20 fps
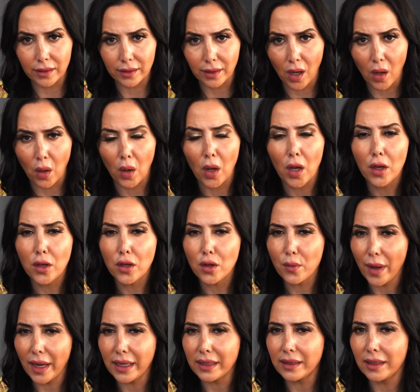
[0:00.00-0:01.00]
So
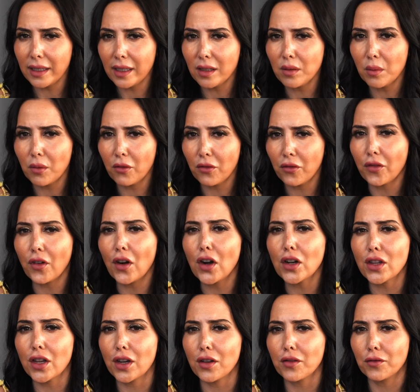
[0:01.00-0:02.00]
you might need
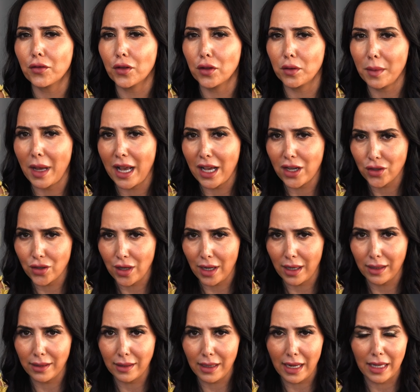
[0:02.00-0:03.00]
further
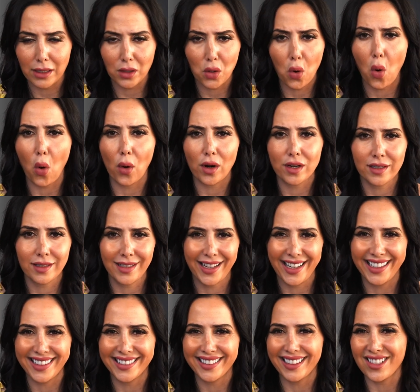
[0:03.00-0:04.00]
information and
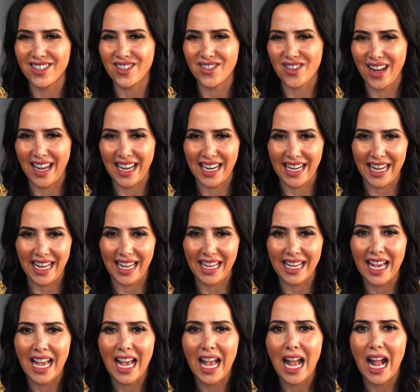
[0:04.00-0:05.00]
courses and training.